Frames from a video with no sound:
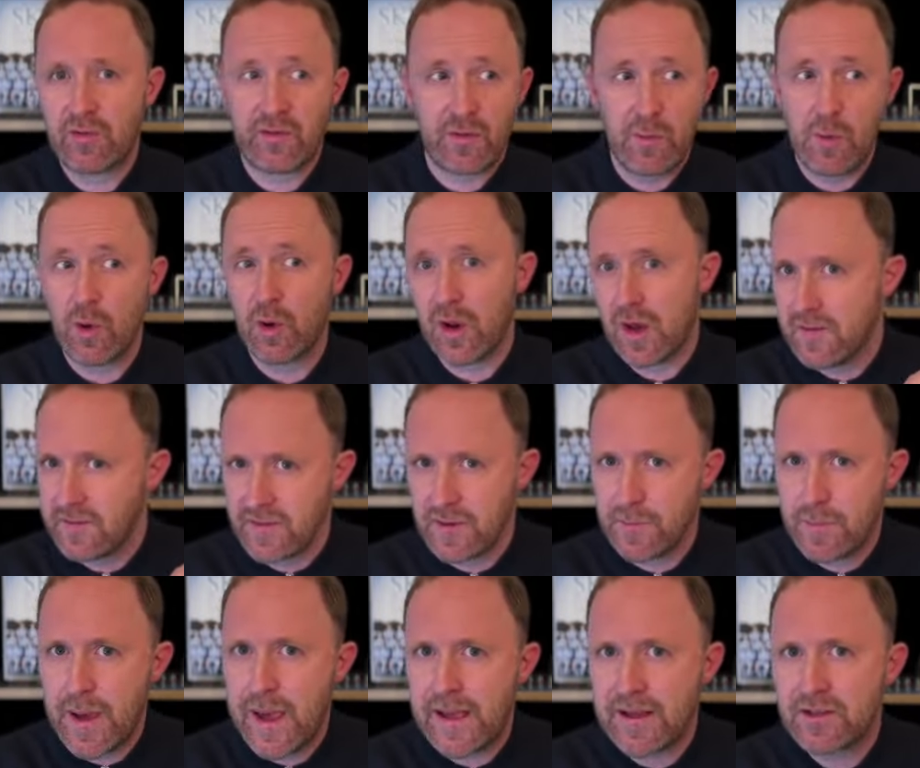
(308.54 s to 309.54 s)
from all over the
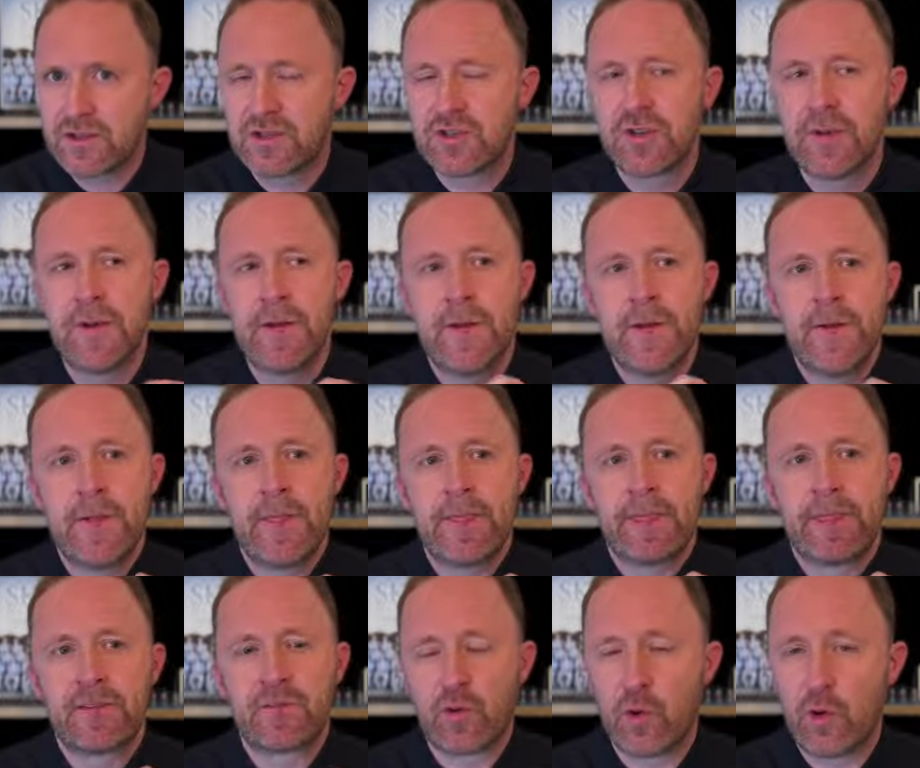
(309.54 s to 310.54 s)
pitch.
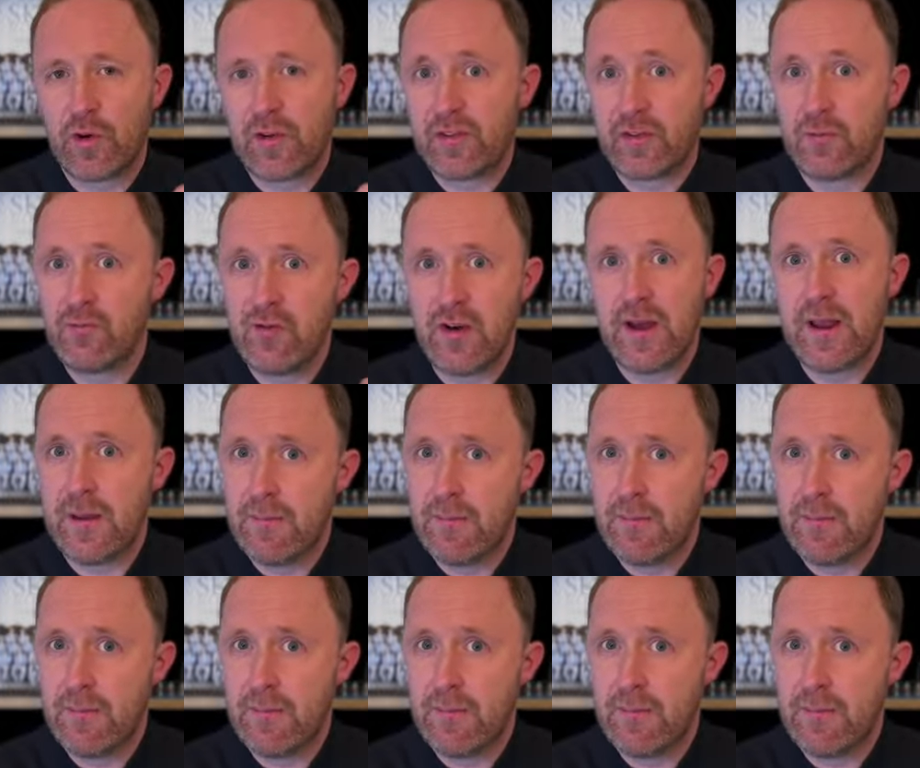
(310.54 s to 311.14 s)
Scored in some really